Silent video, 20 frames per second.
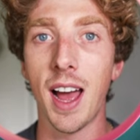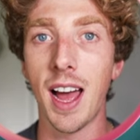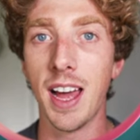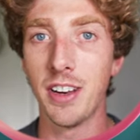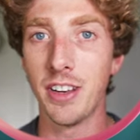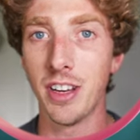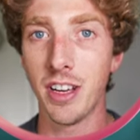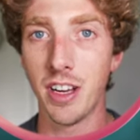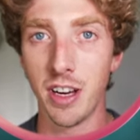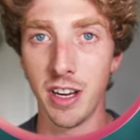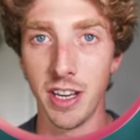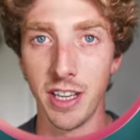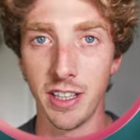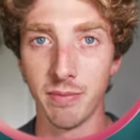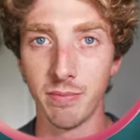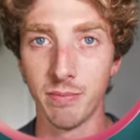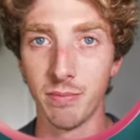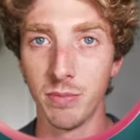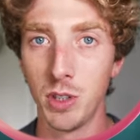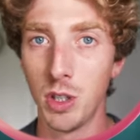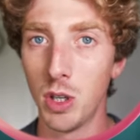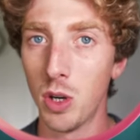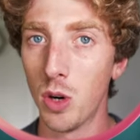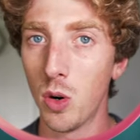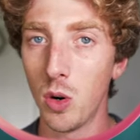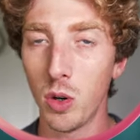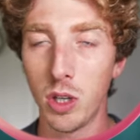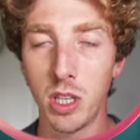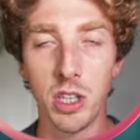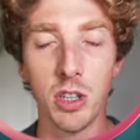and AI.
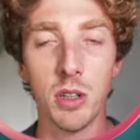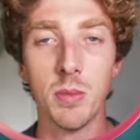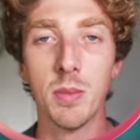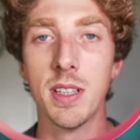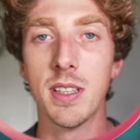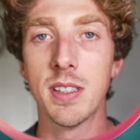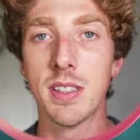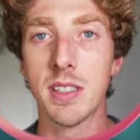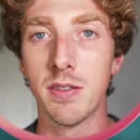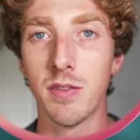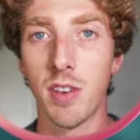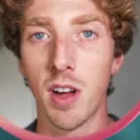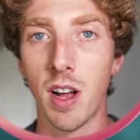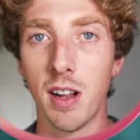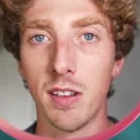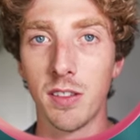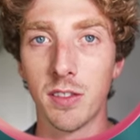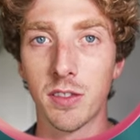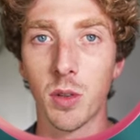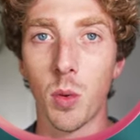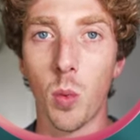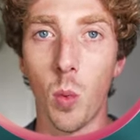No humans involved